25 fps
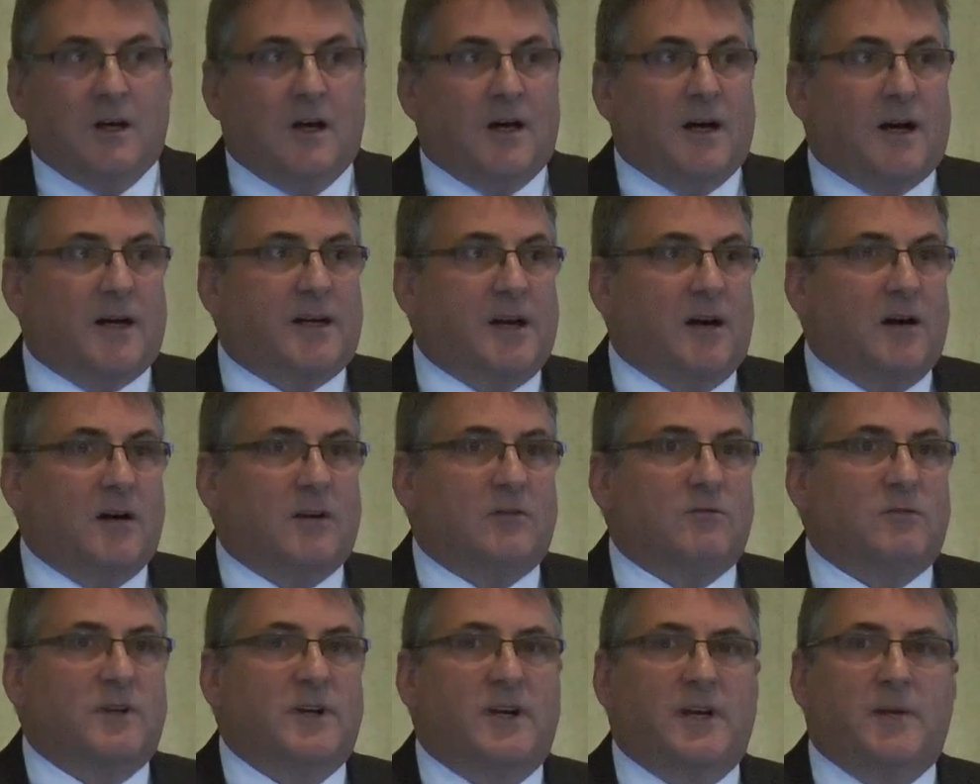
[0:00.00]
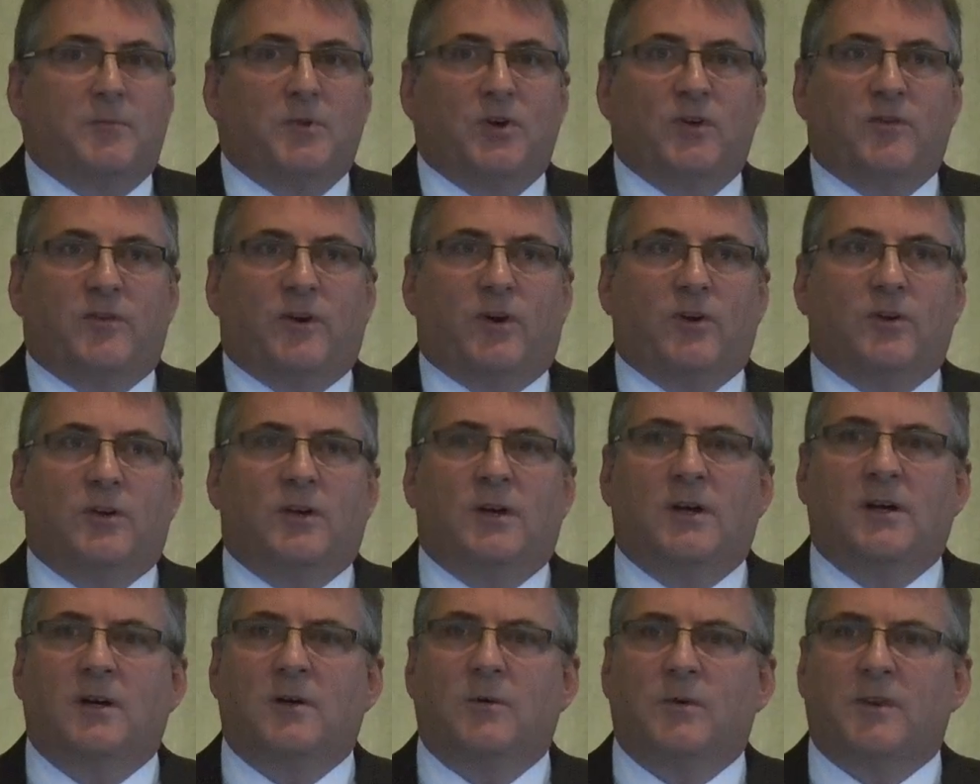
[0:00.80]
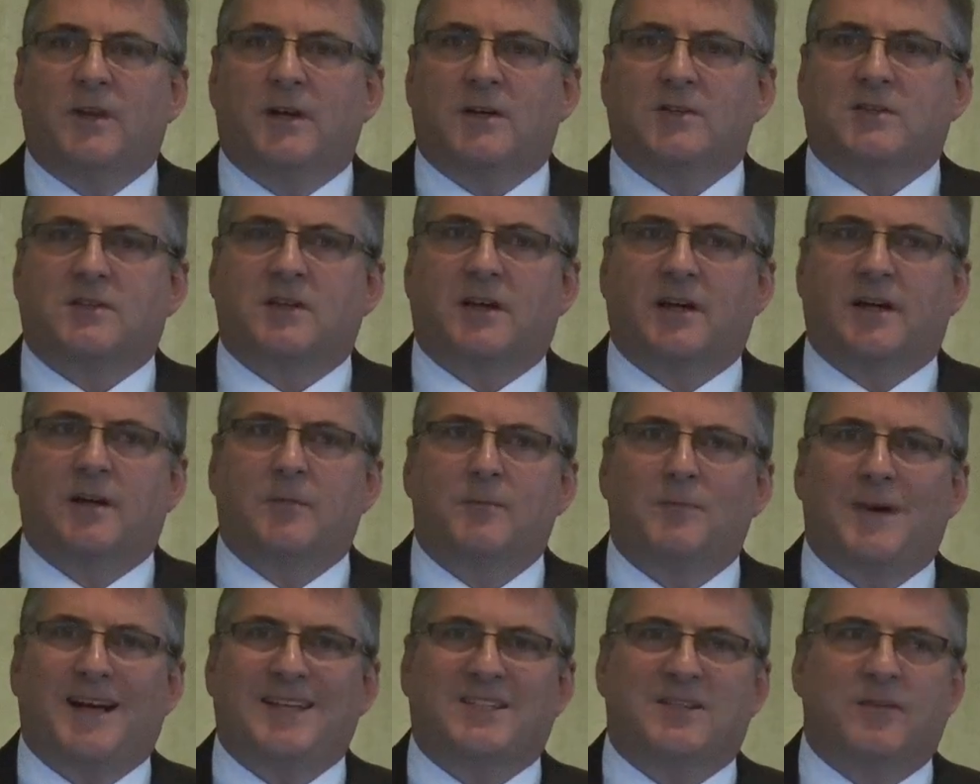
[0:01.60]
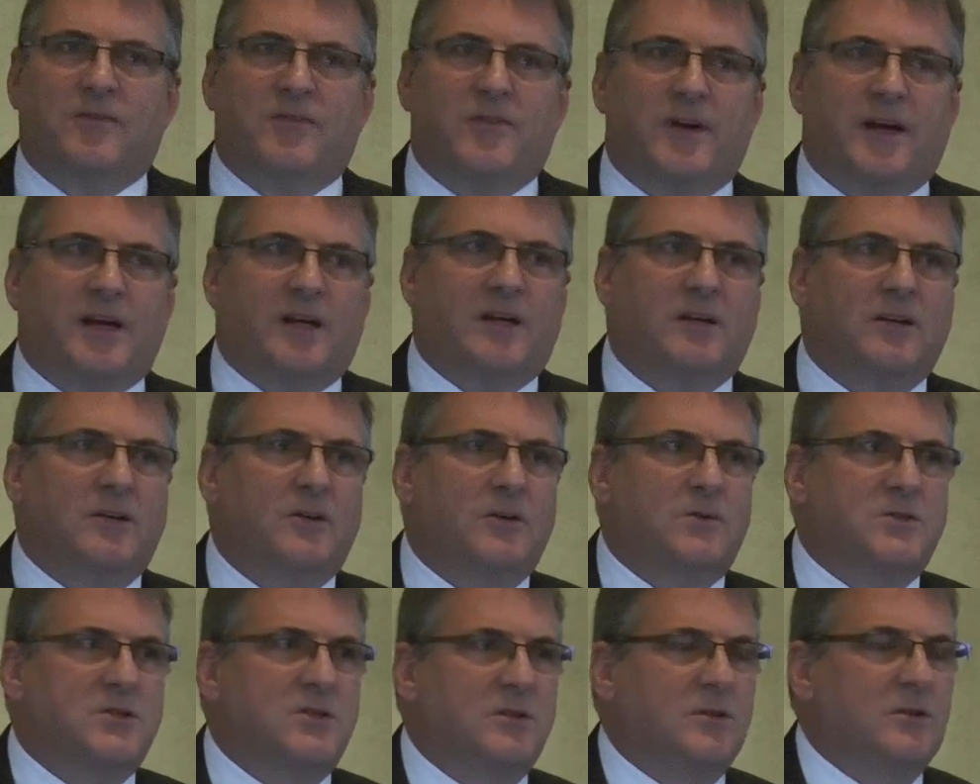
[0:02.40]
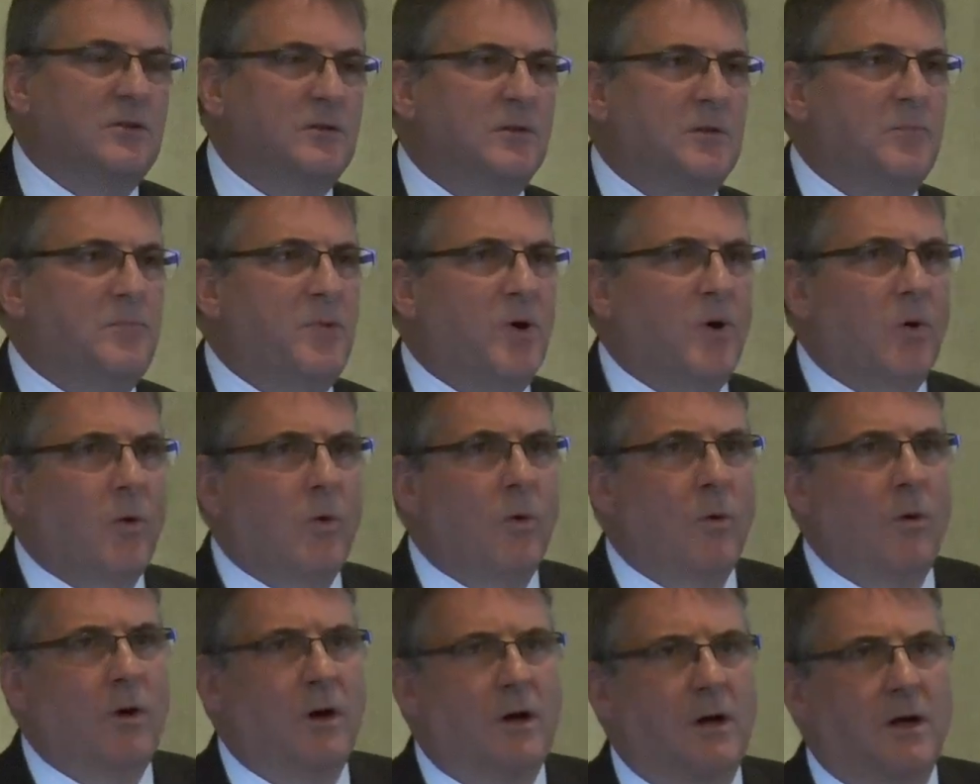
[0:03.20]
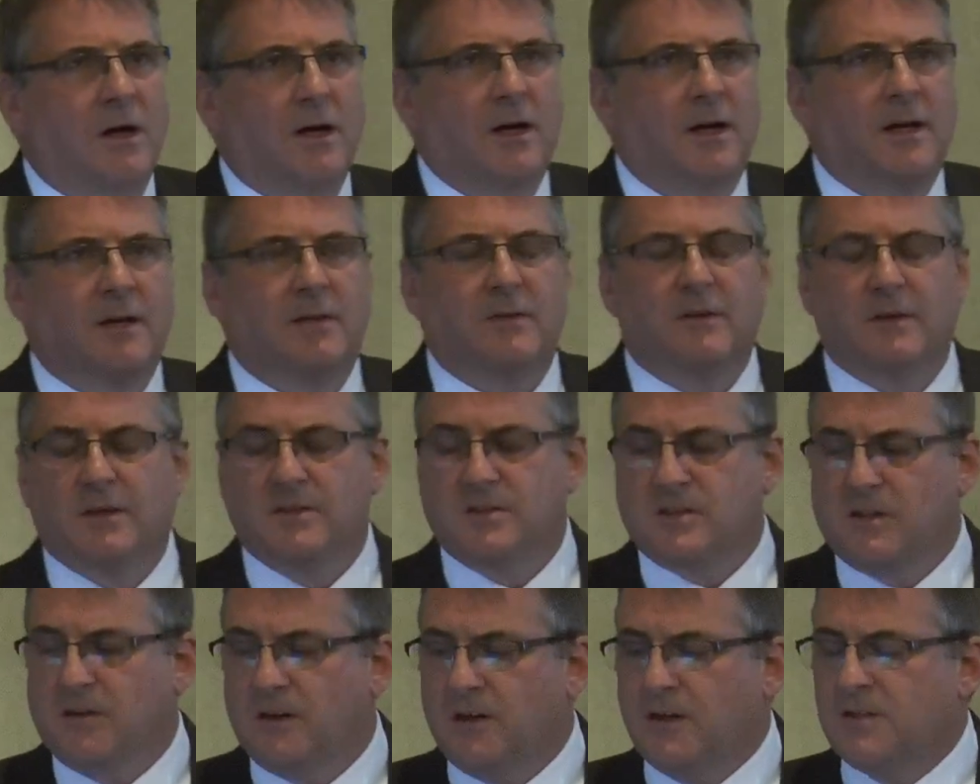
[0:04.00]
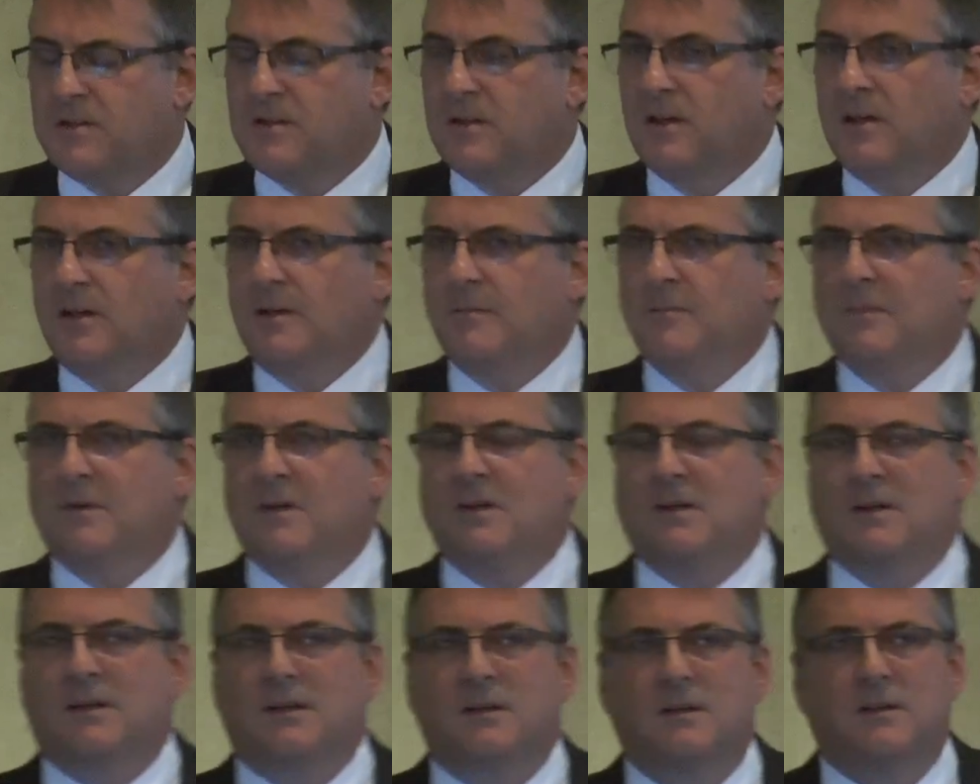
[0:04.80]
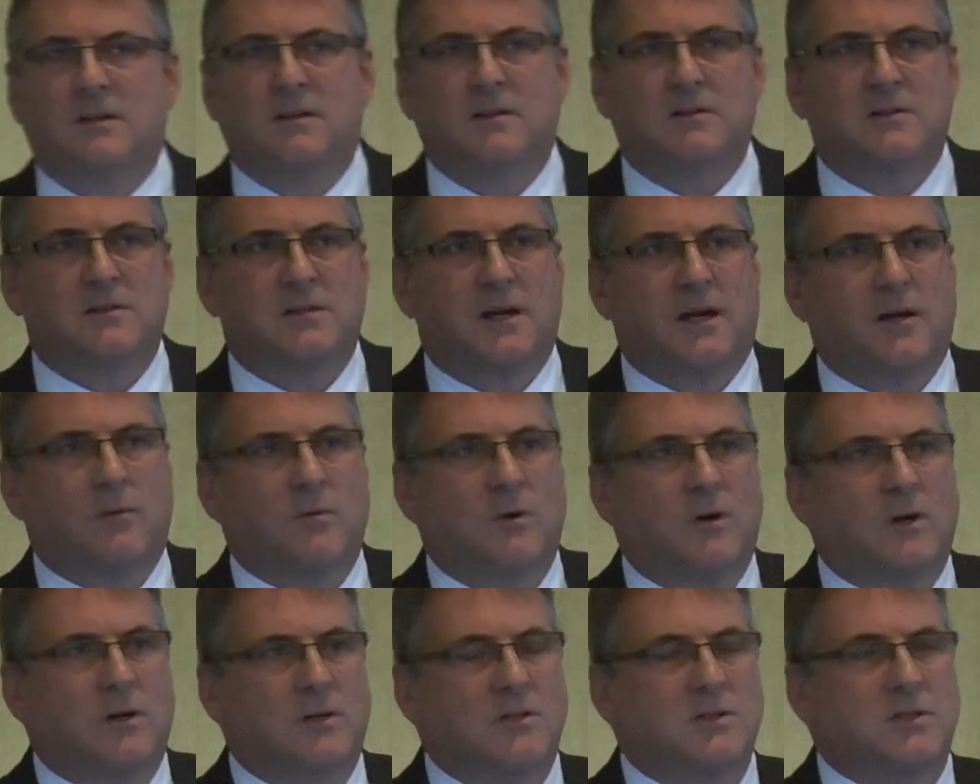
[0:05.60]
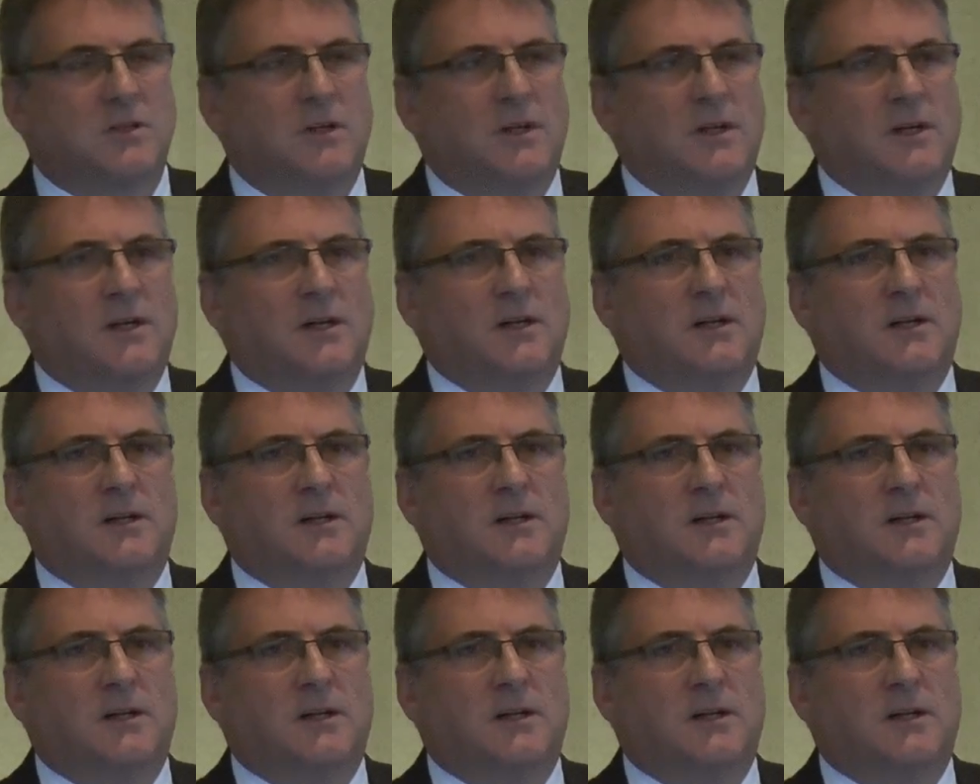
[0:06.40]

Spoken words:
I can't really move on without saying a massive thank you to Paul and the entire team at TechWorks.